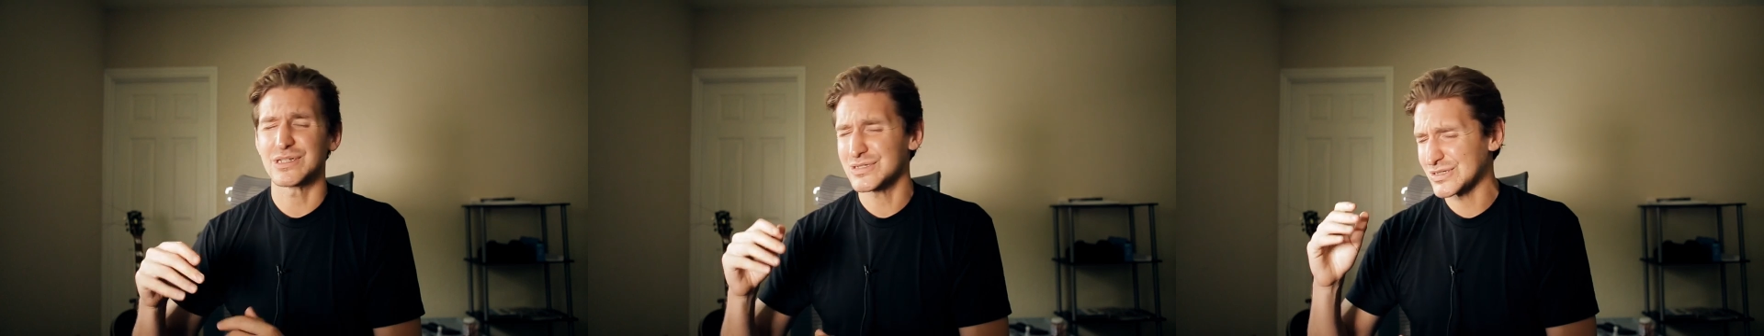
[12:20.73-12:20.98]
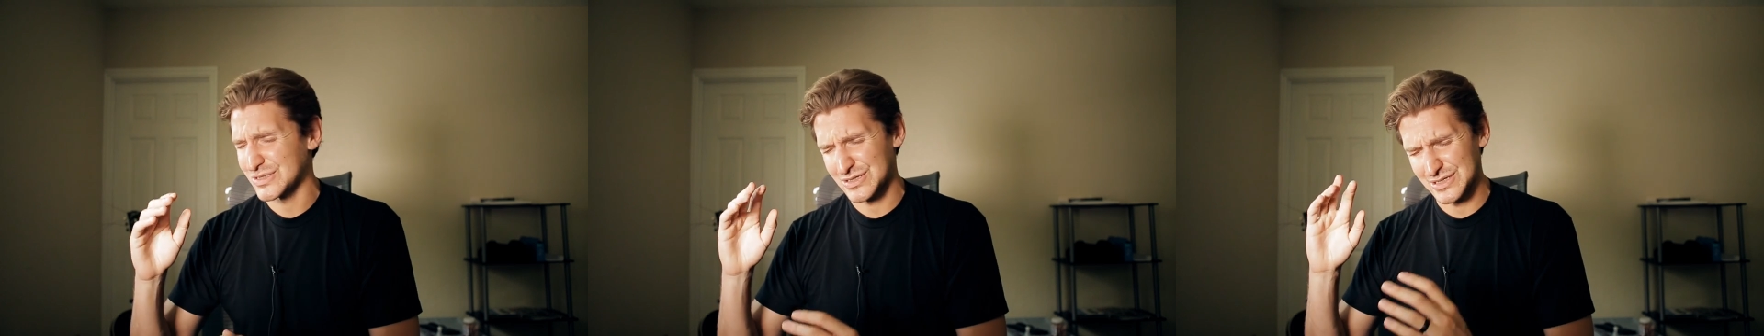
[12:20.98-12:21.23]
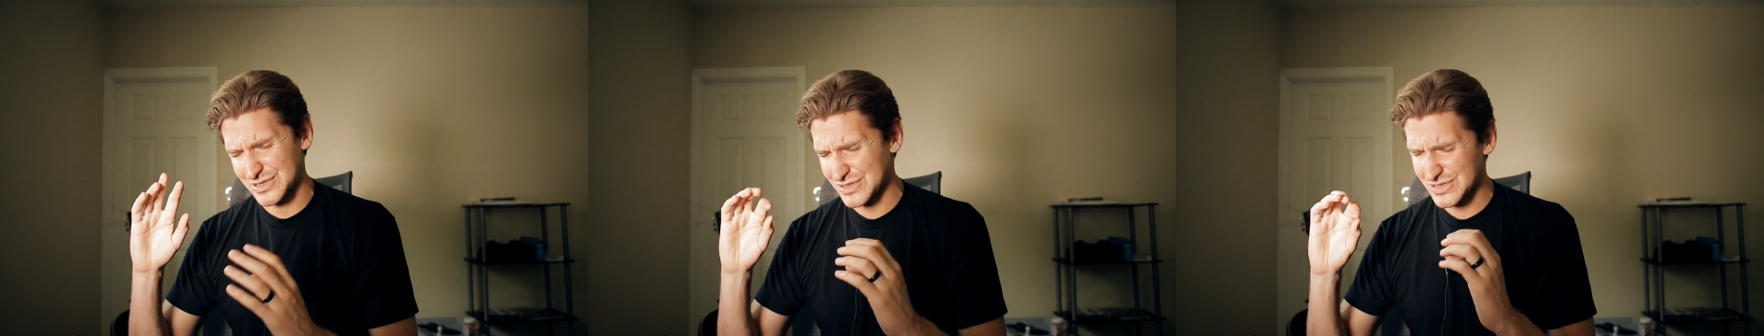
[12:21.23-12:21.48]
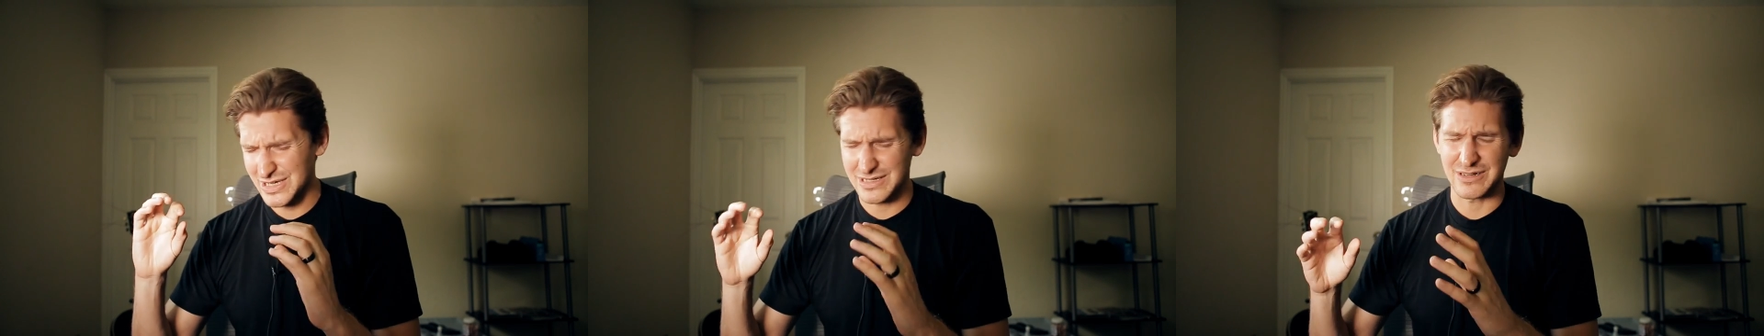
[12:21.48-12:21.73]
It's just
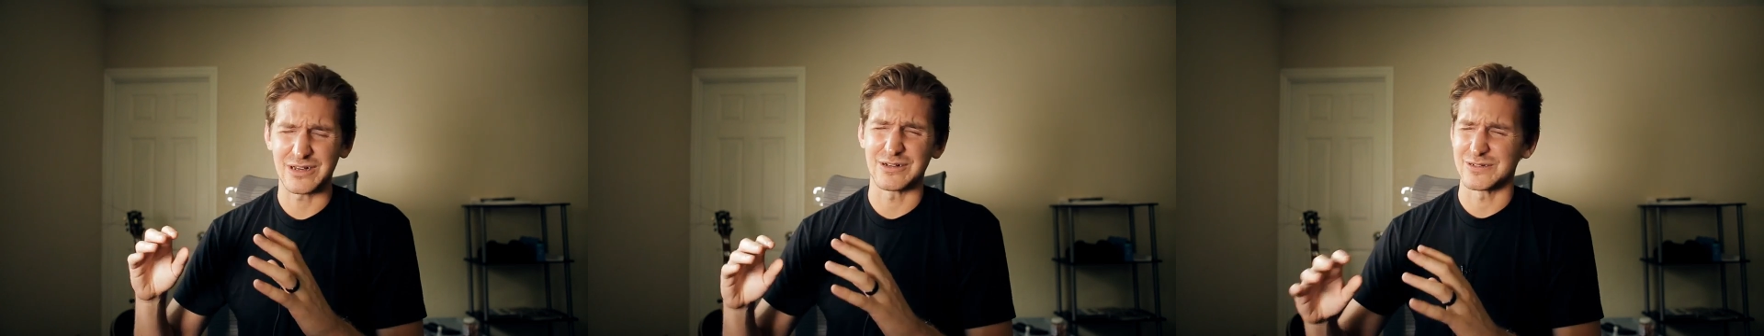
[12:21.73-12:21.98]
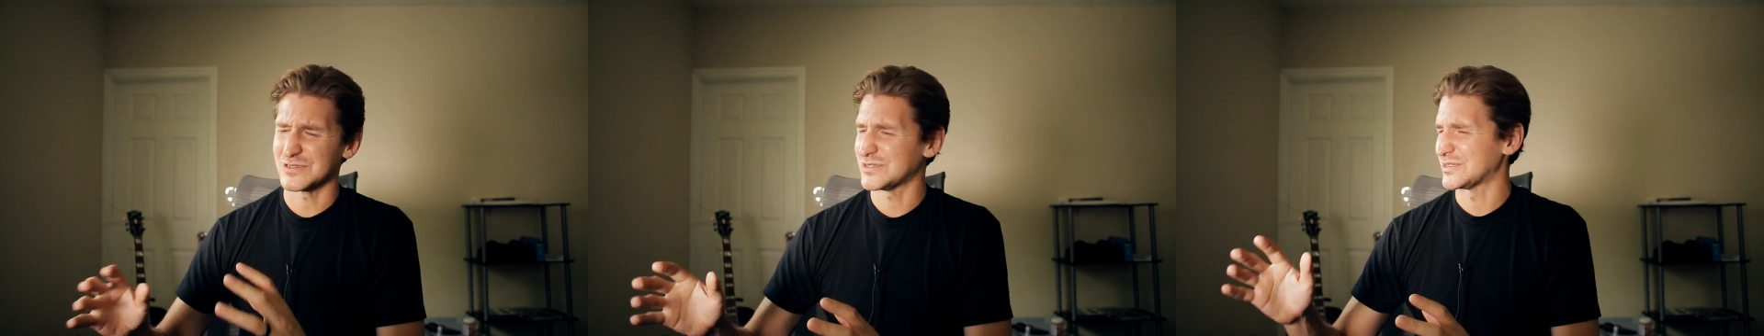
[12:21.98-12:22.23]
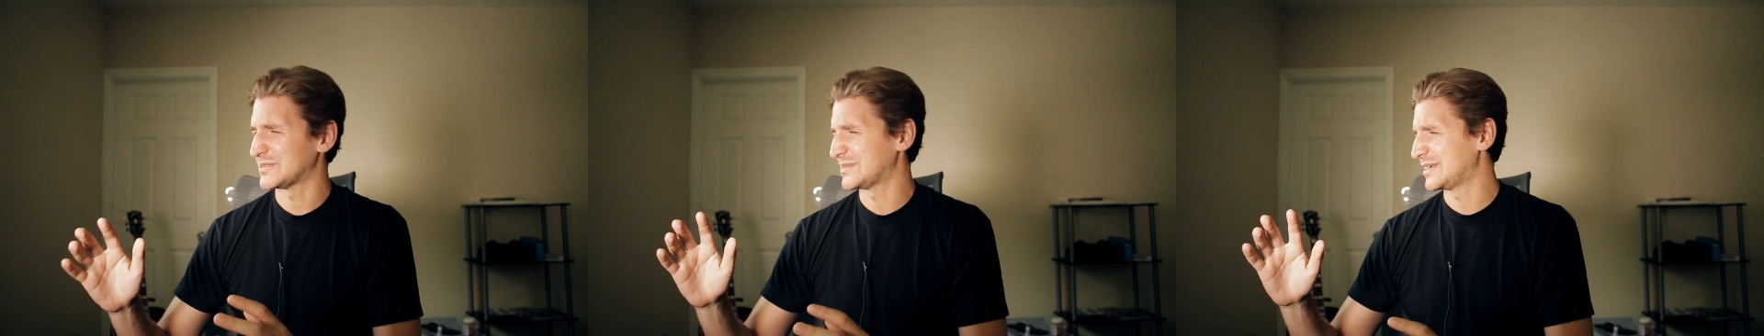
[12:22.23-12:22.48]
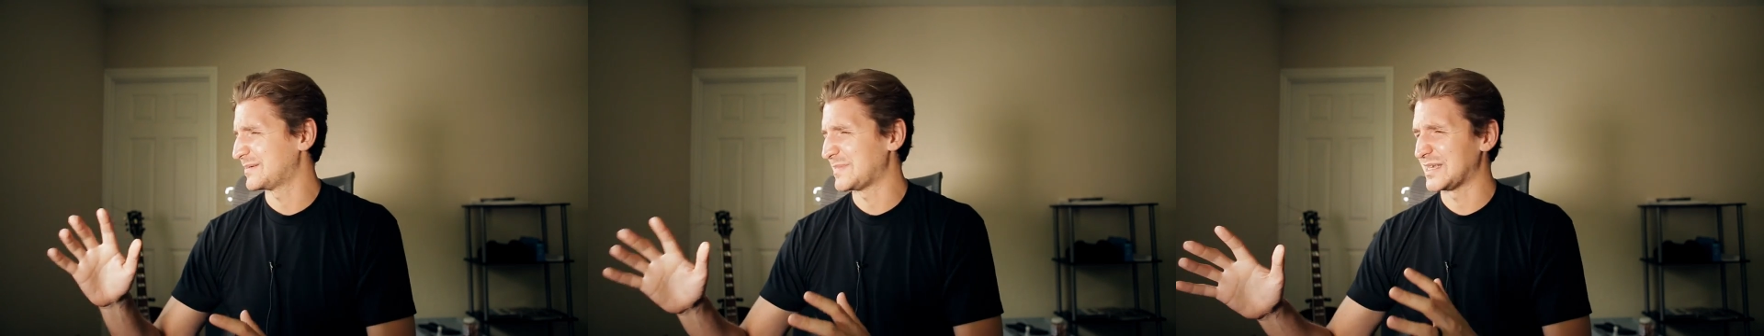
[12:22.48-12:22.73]
disgusting. Oh, it's just,
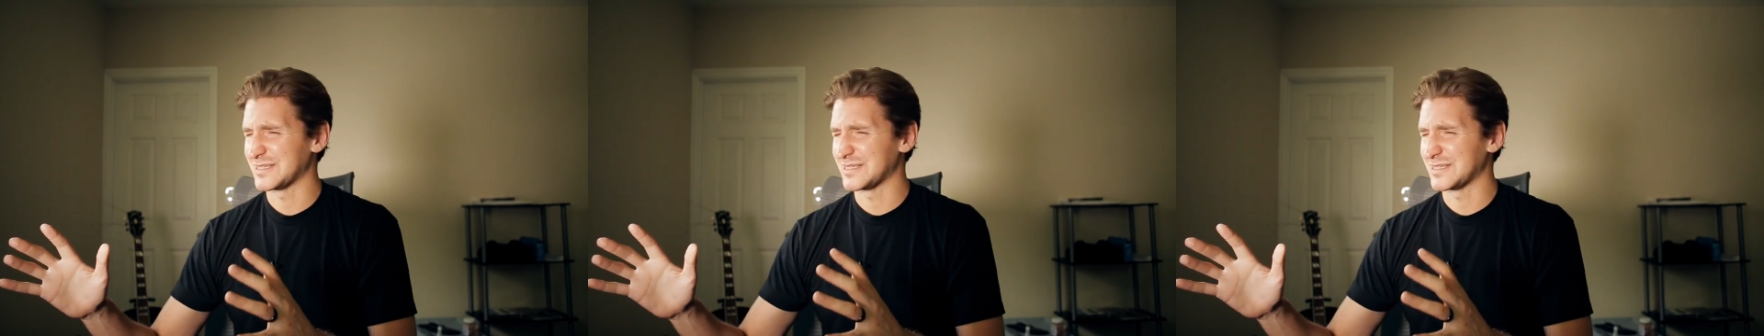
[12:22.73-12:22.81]
I mean,